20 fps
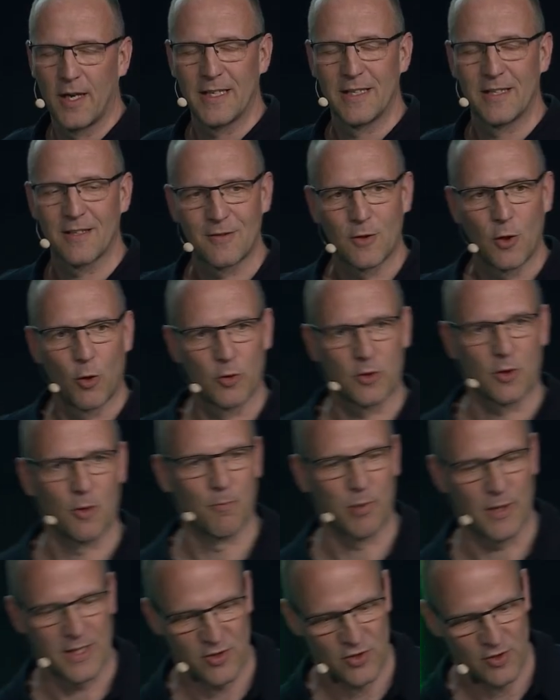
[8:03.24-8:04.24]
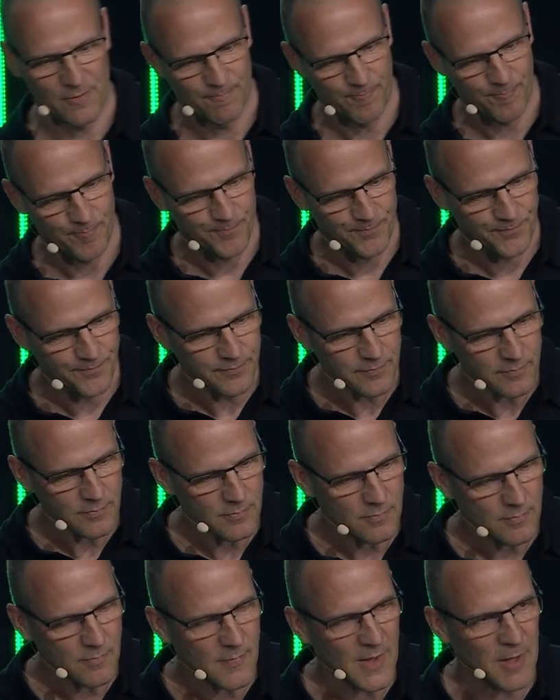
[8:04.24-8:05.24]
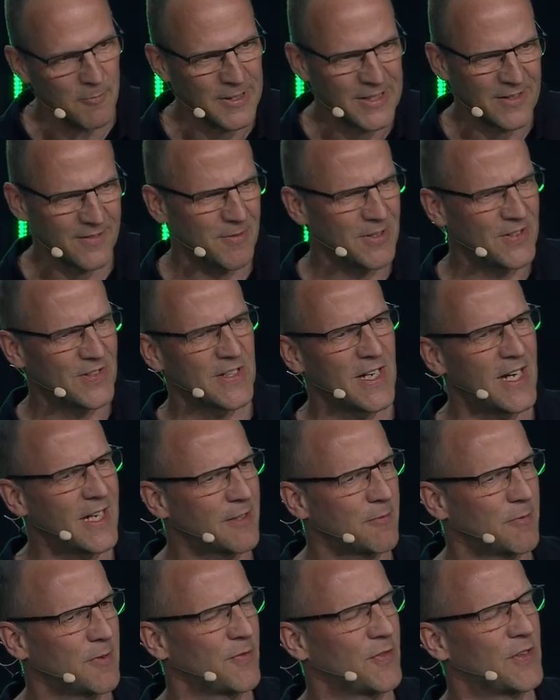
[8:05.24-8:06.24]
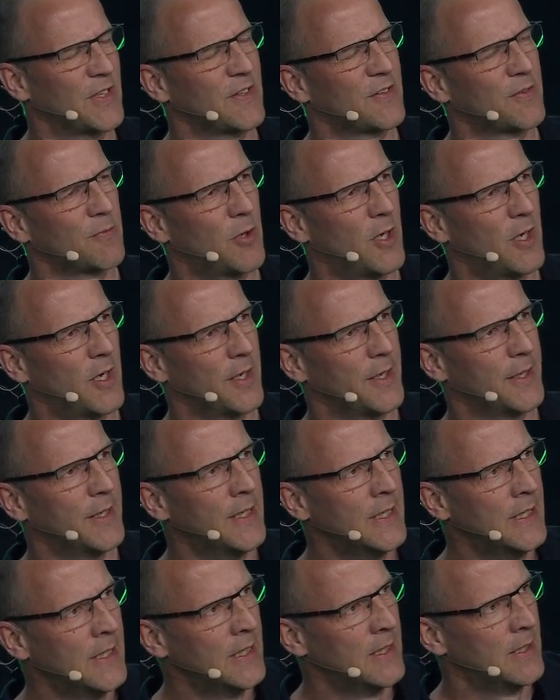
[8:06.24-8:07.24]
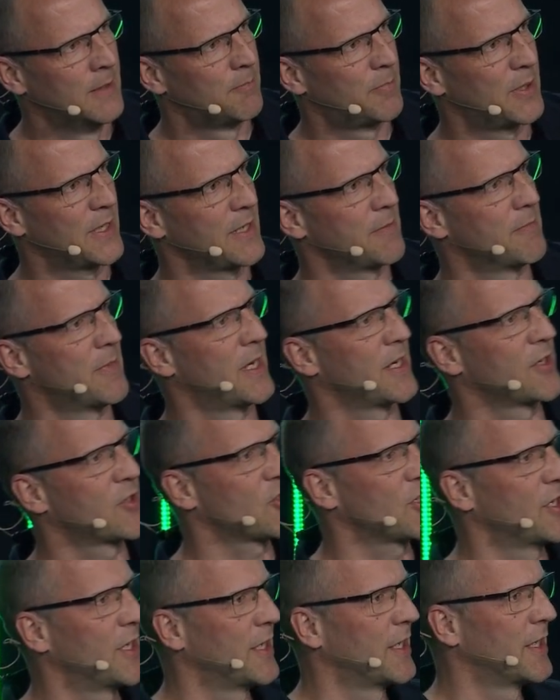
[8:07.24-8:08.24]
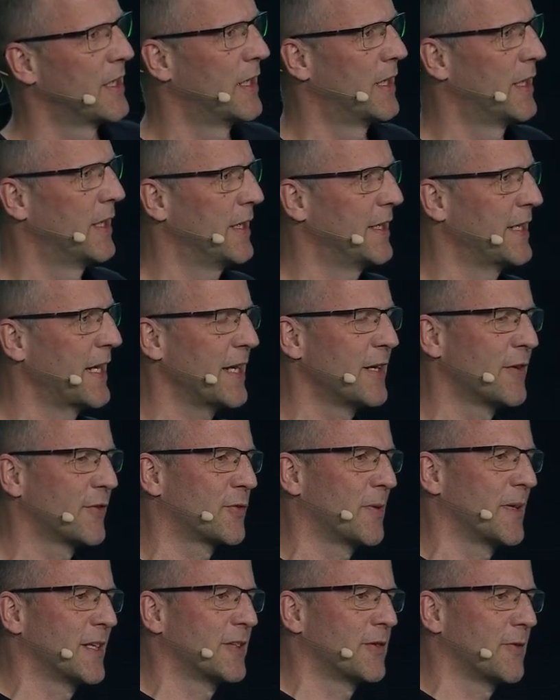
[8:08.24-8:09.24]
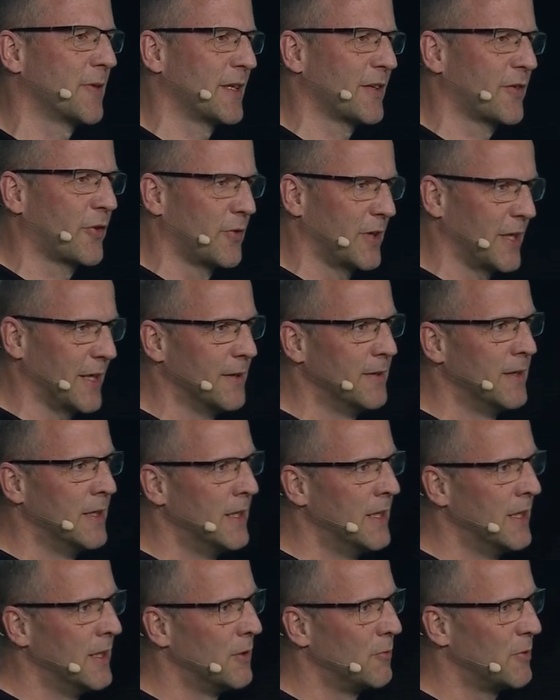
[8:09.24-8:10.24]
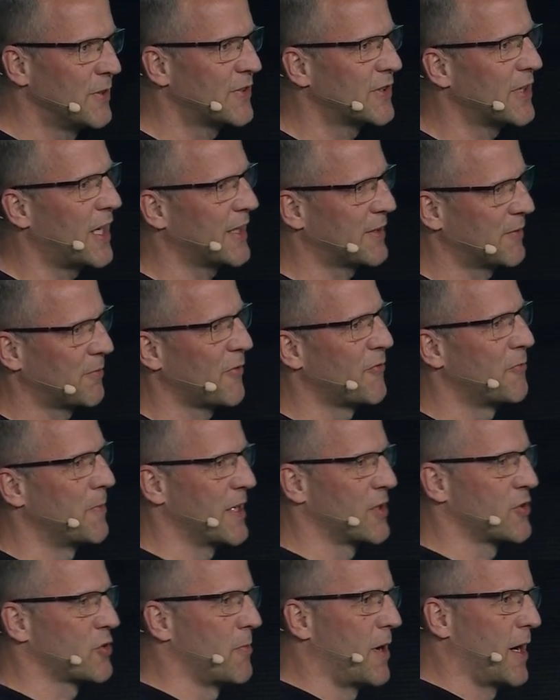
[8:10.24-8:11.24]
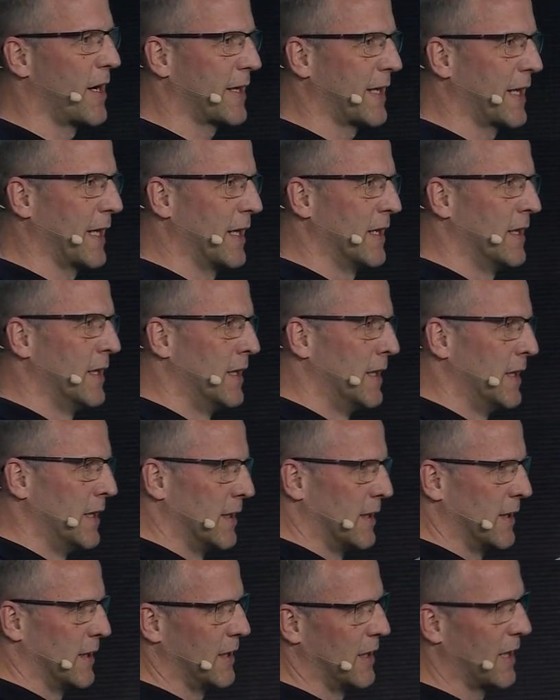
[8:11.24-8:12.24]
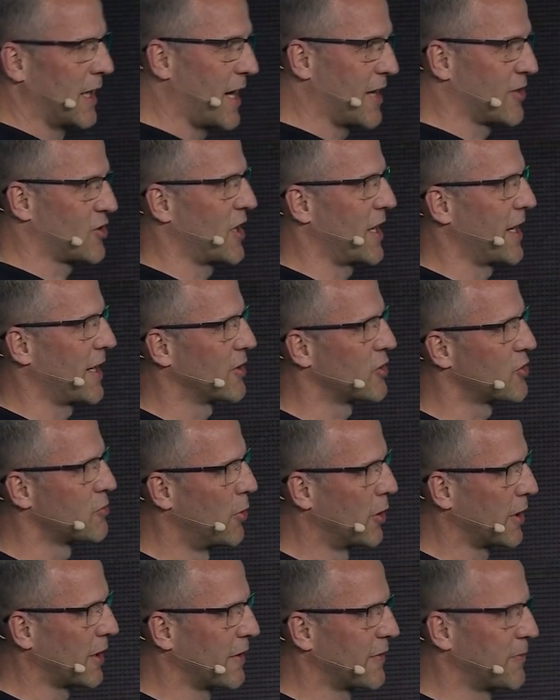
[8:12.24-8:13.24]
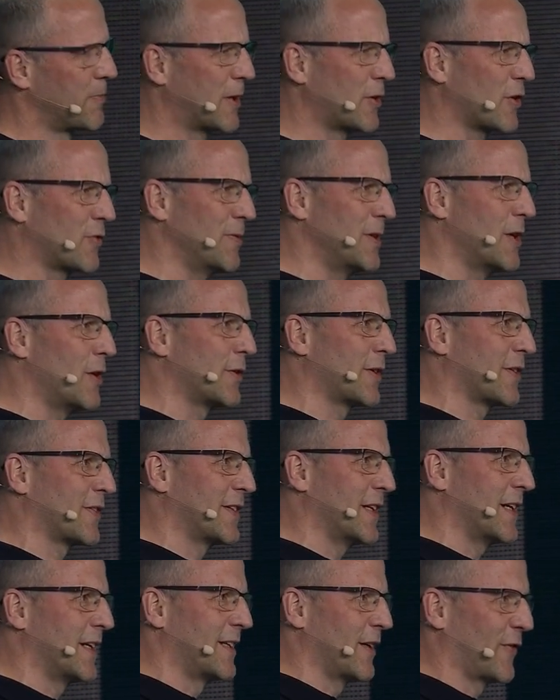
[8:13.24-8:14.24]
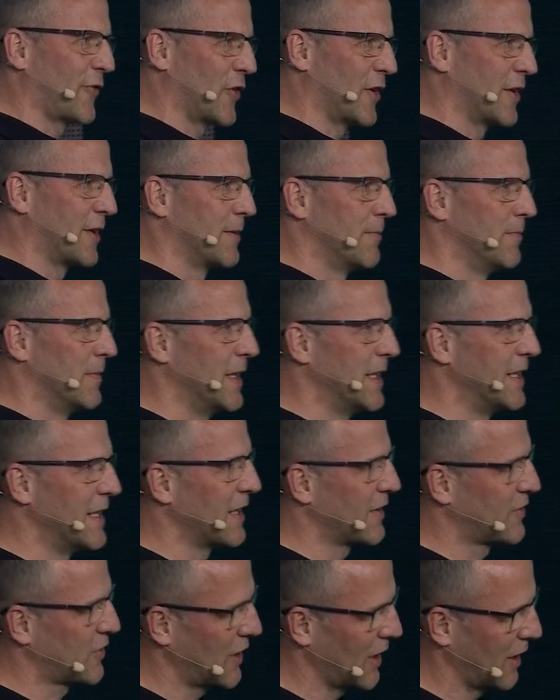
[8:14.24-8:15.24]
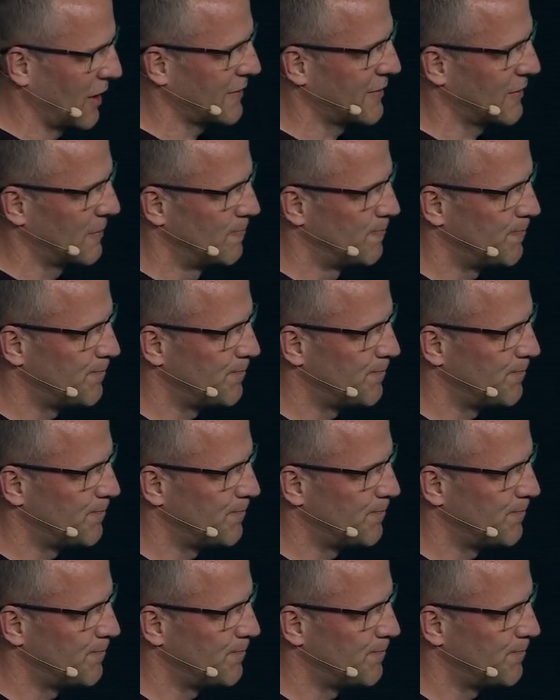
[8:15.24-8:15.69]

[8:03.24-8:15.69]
in this code completion. We started with this one pretty much in end of 2023. We started with benchmarking large language models because we noticed they are different in their skills.